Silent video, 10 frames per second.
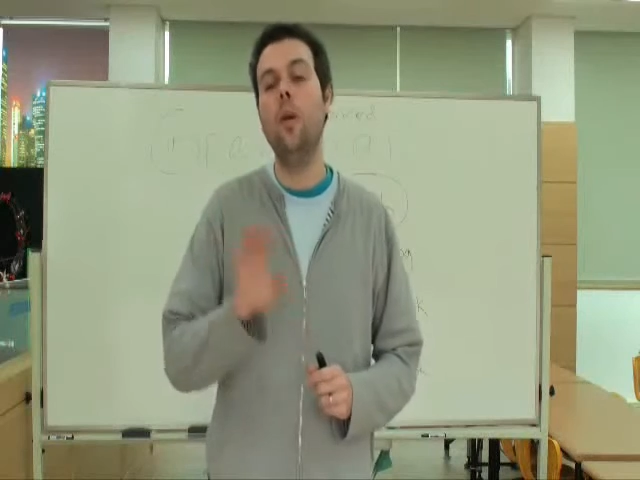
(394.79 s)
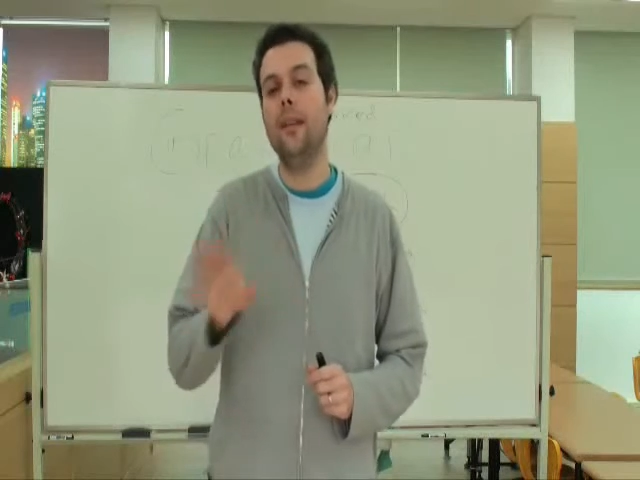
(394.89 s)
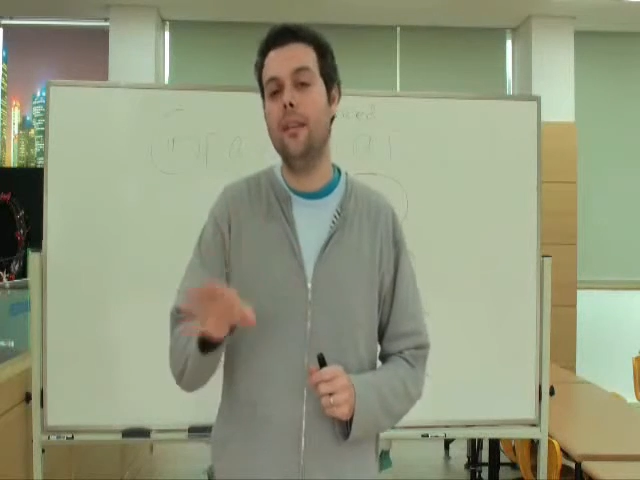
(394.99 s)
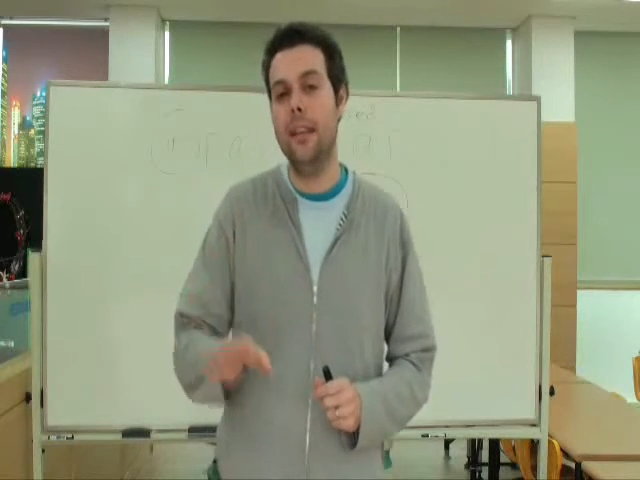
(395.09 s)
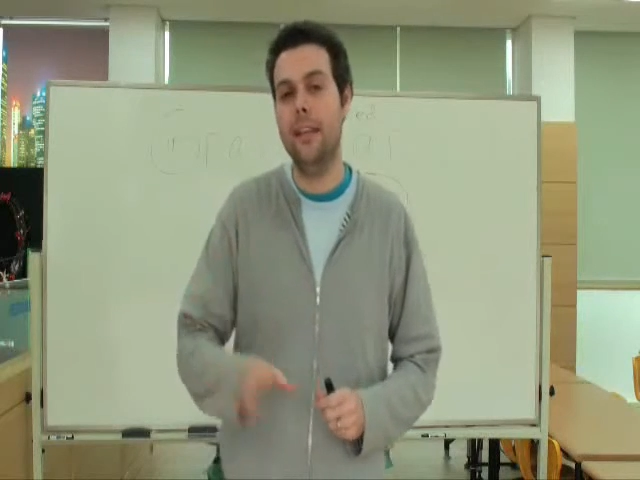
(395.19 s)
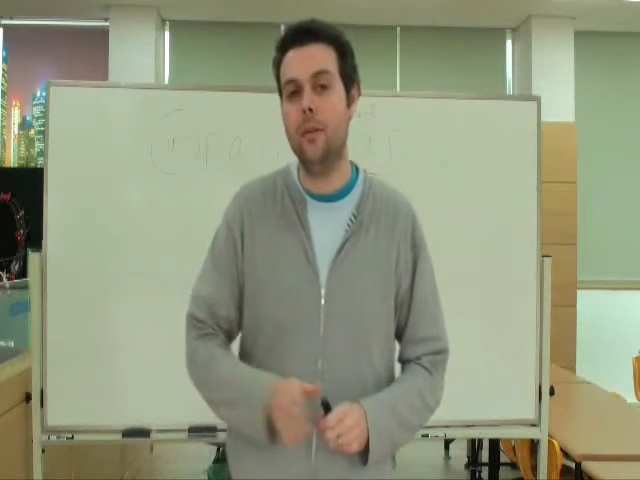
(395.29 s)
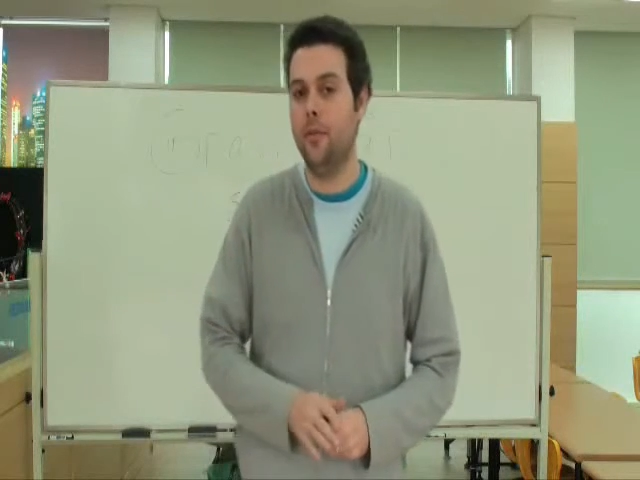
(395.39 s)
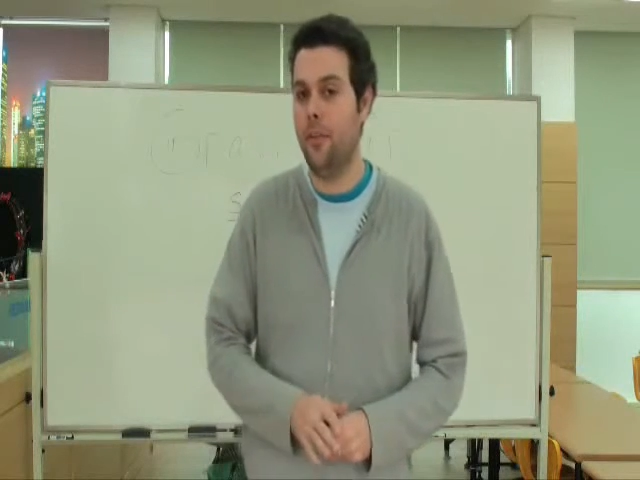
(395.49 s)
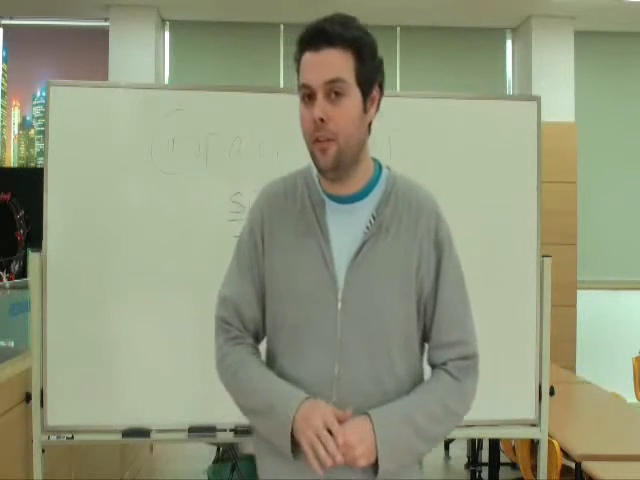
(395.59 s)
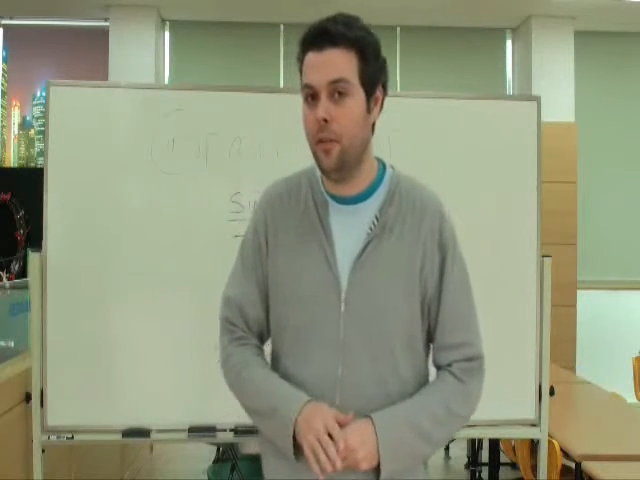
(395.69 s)
quickly
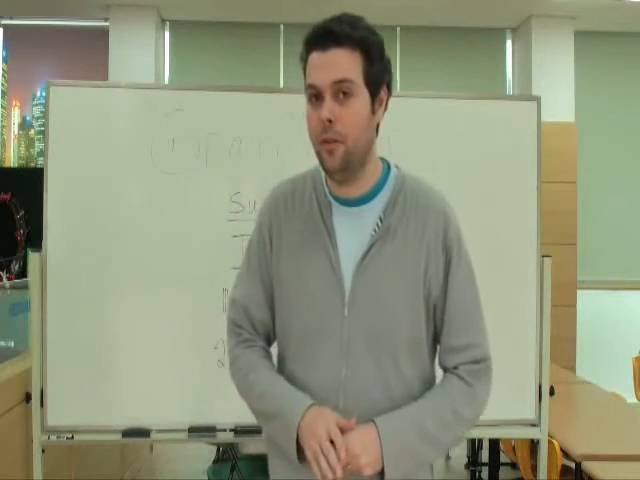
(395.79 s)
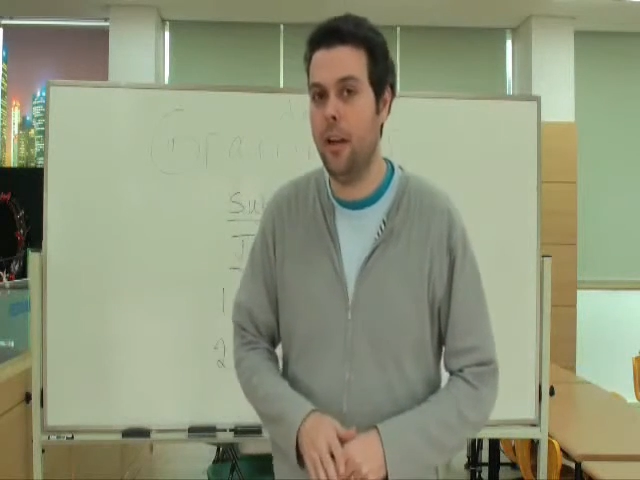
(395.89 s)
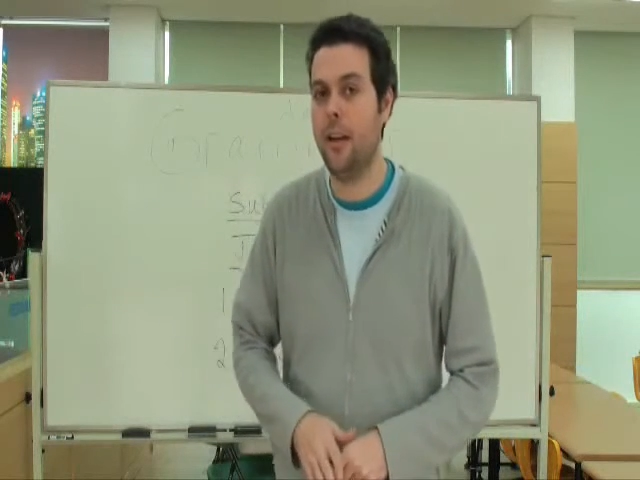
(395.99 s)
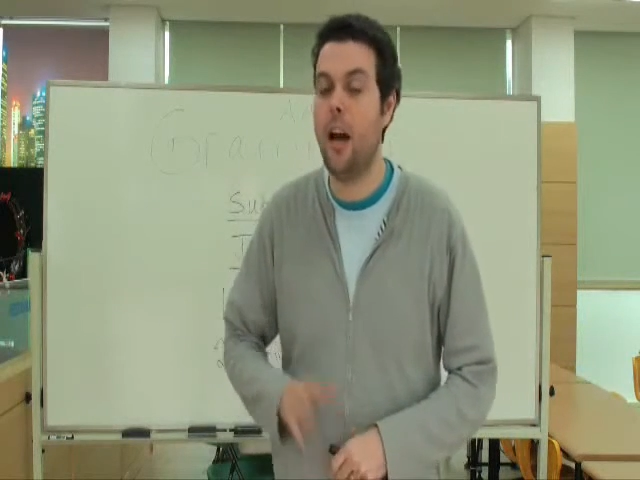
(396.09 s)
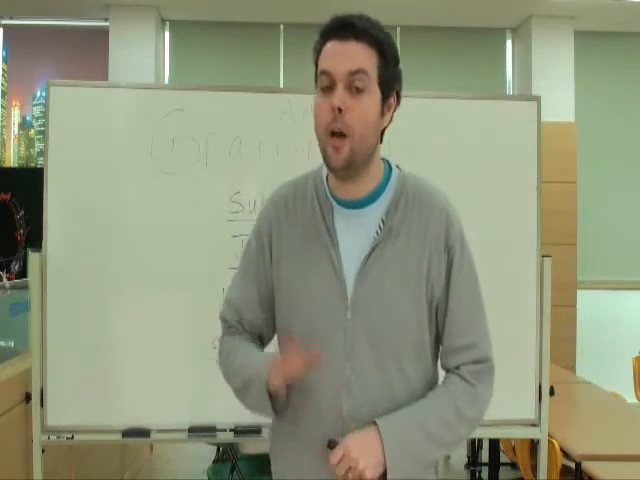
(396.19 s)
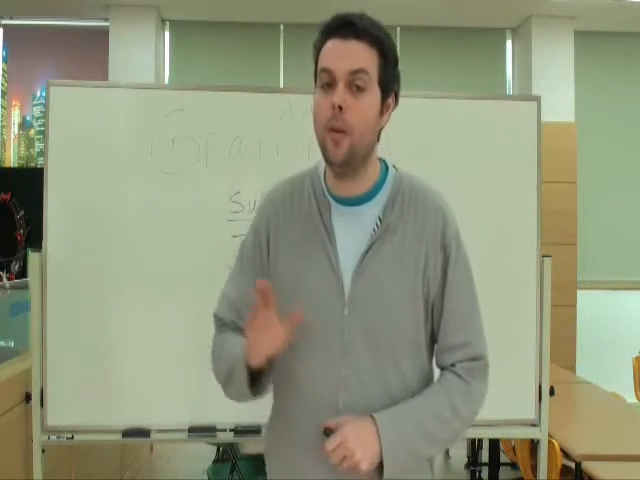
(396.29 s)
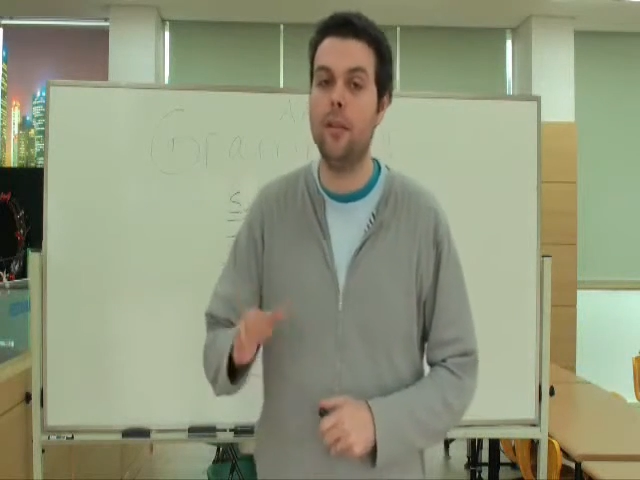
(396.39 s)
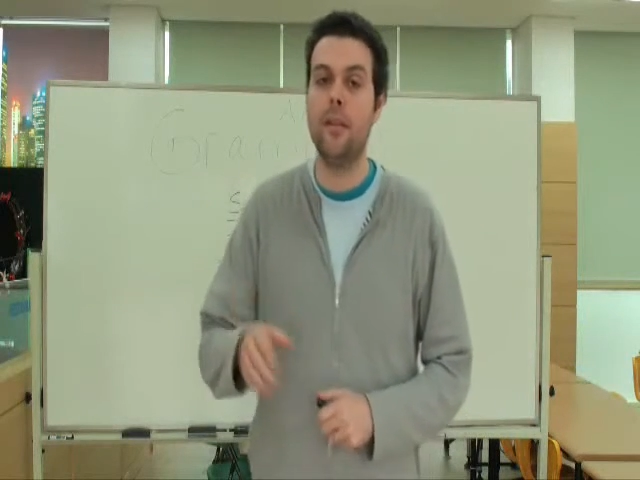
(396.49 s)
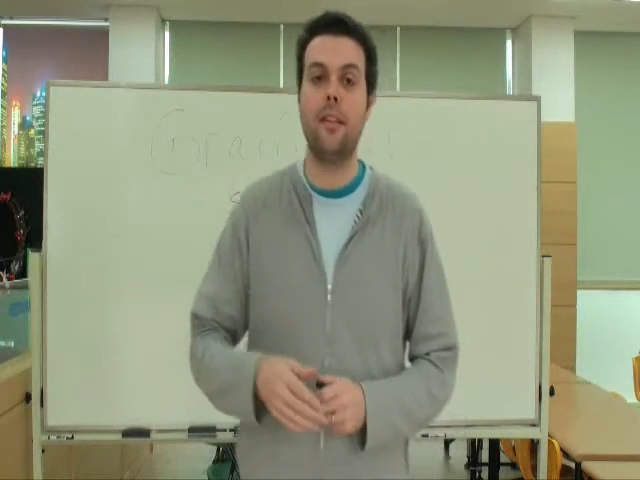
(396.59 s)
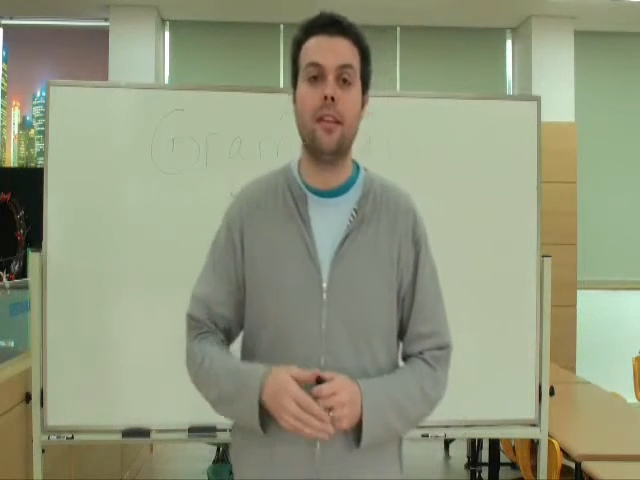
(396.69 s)
reviewed a couple of the